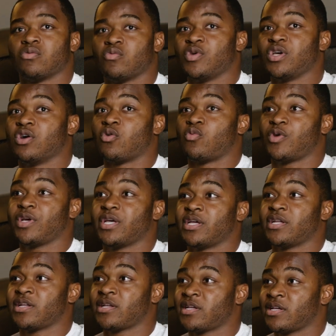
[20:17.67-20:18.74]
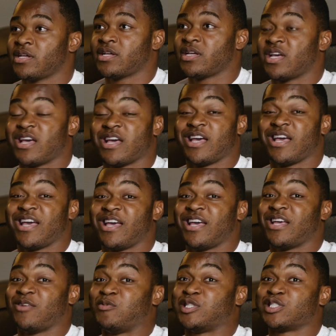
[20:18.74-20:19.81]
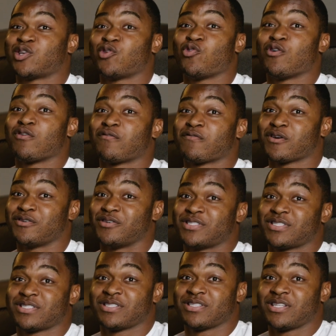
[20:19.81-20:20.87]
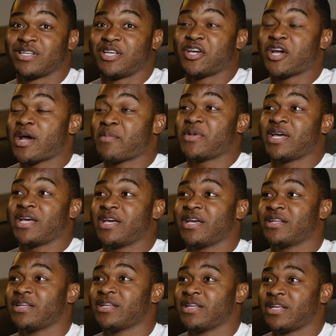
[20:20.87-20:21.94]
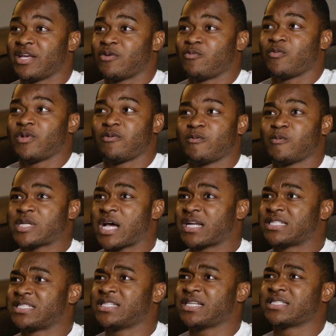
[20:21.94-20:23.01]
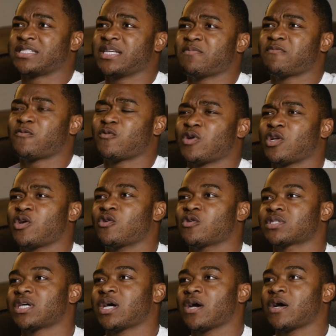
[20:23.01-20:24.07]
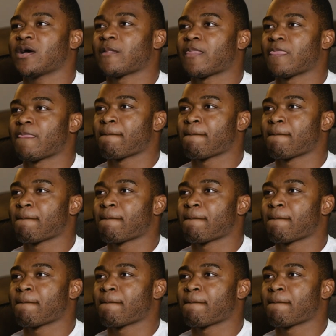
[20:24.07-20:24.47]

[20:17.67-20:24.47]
we going to win. And we scored first. You know what I mean? And we kind of sick zip for a long time.